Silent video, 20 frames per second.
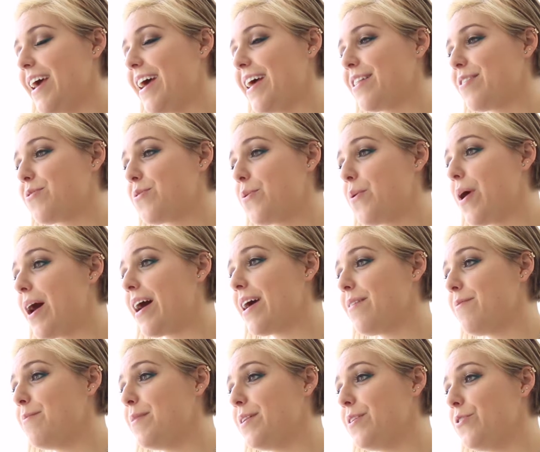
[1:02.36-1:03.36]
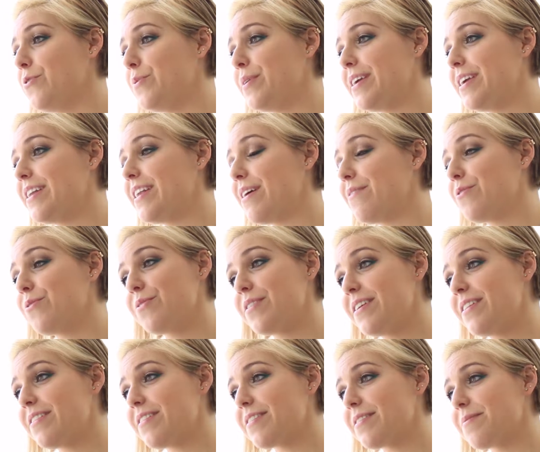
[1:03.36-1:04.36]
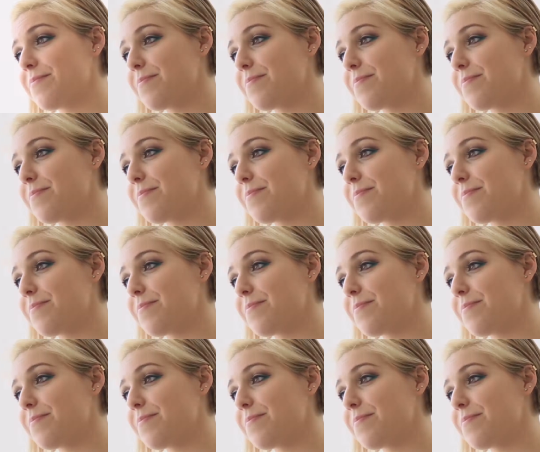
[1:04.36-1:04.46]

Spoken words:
And so I've been doing it ever since.